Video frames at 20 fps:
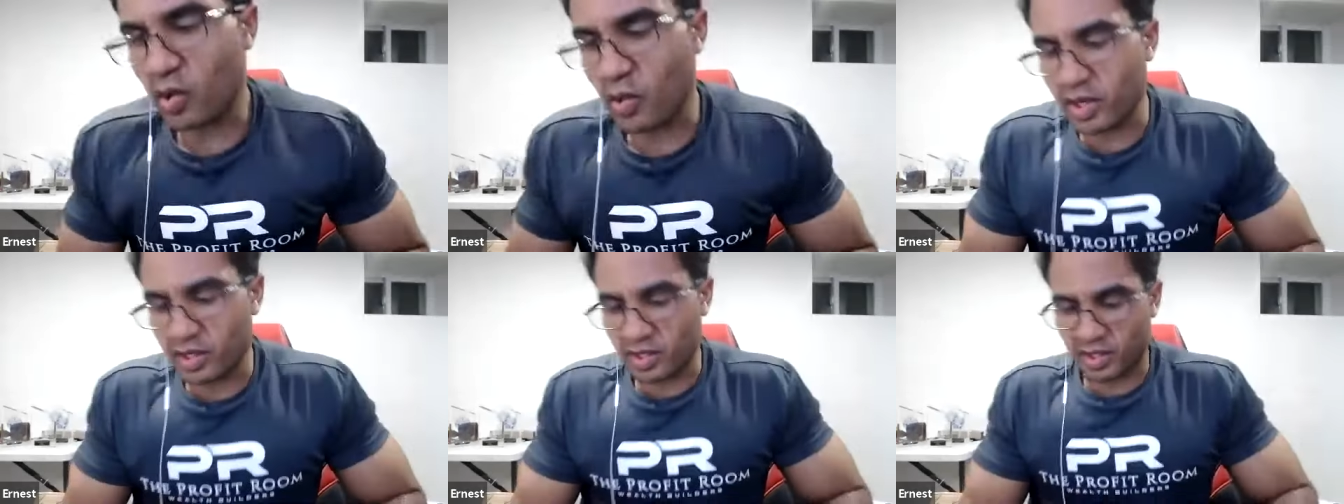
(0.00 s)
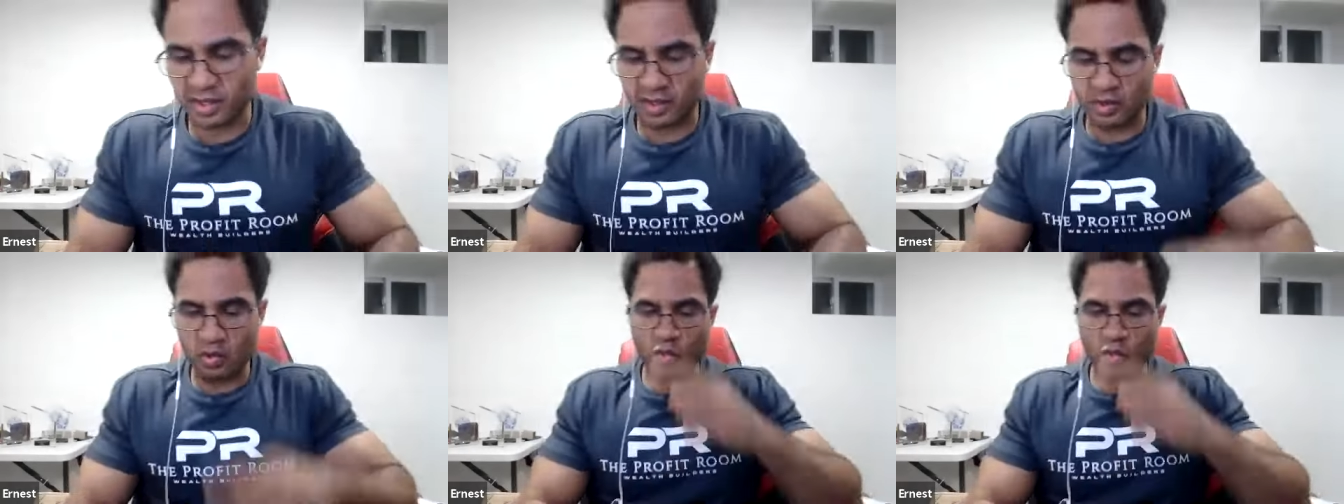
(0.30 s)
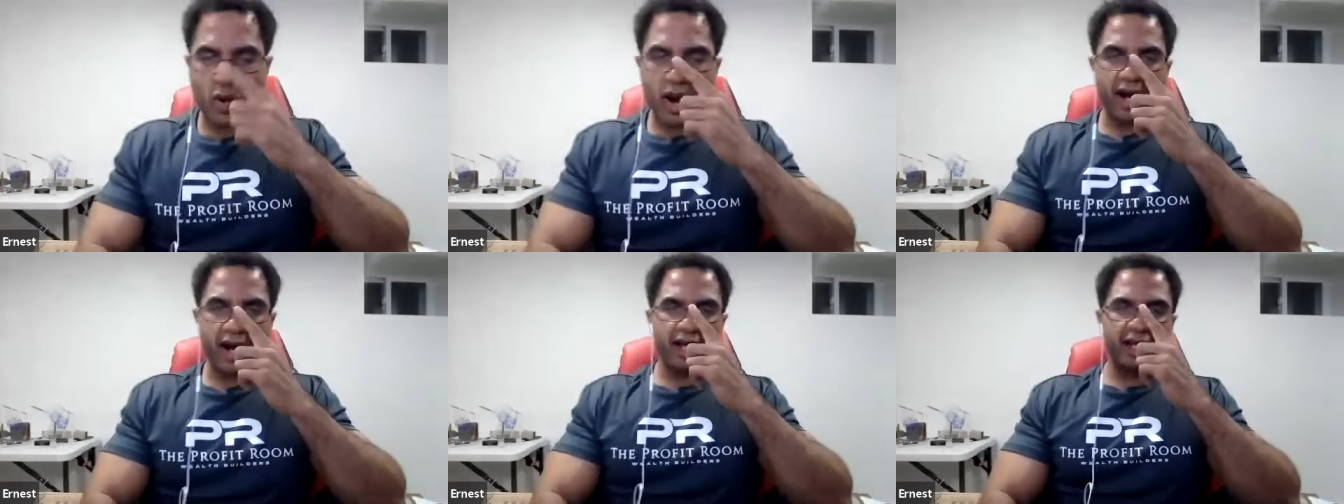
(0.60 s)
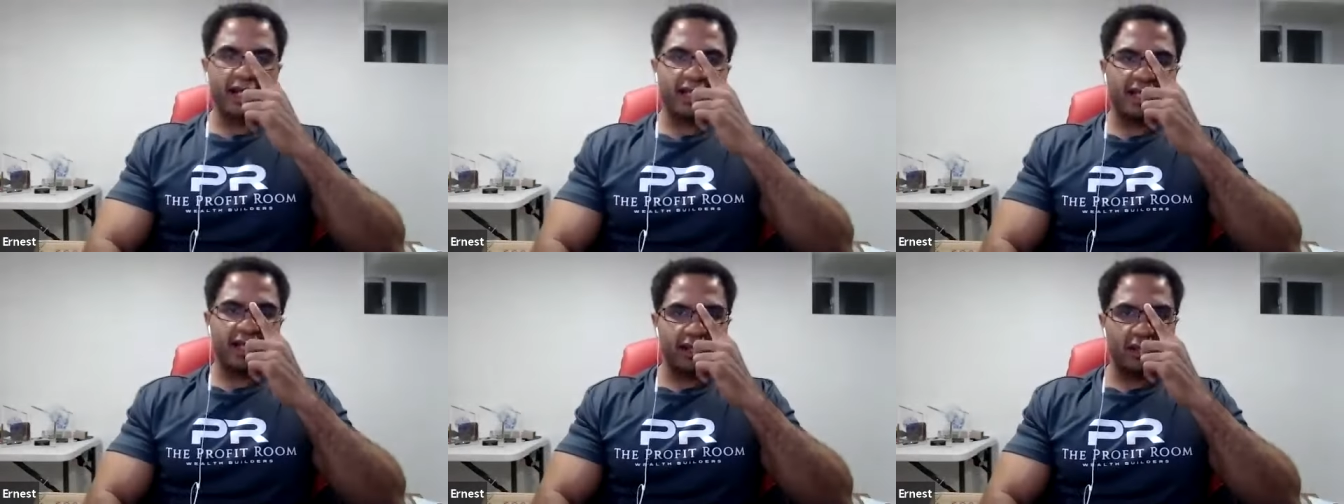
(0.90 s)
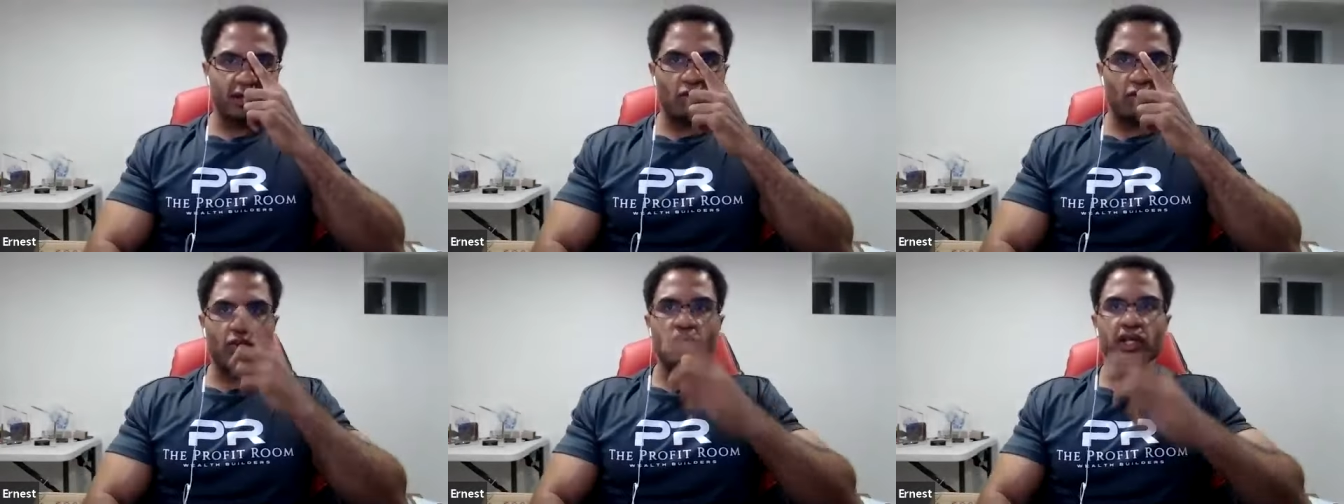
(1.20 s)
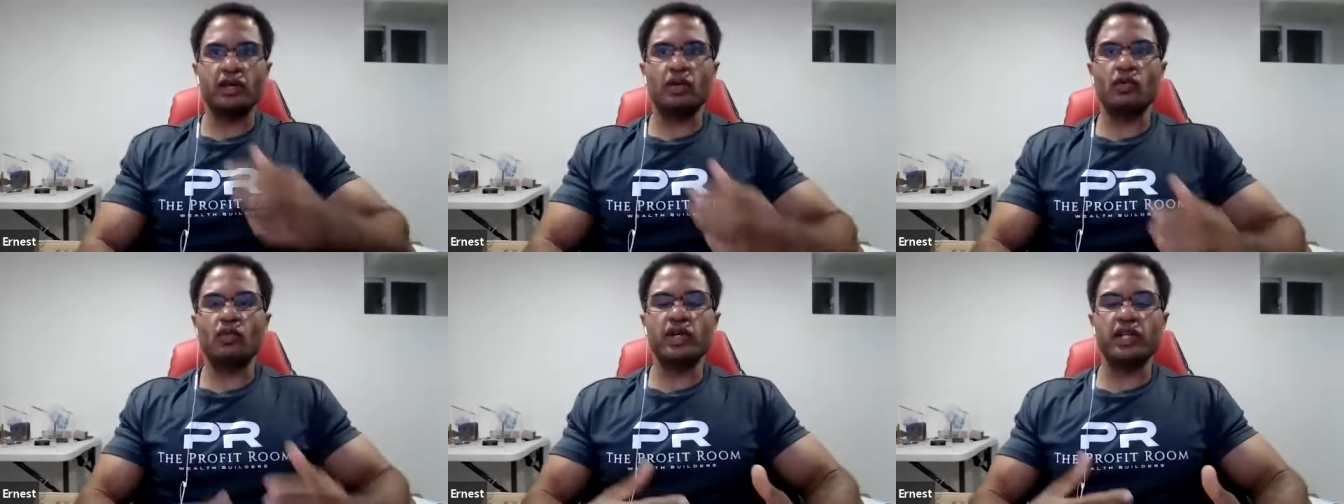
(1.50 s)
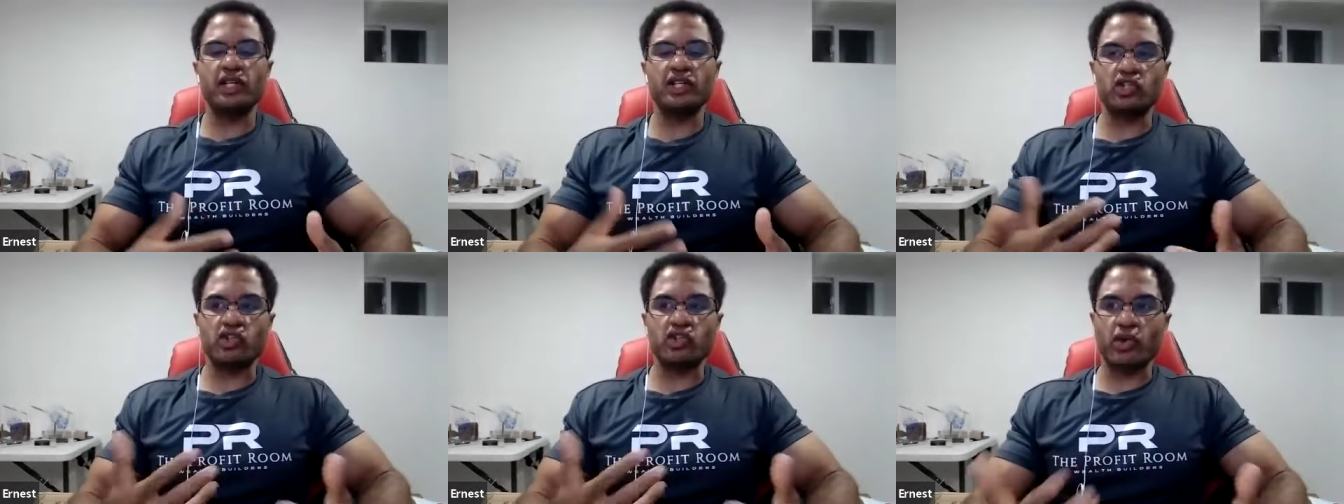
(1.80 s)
one question, what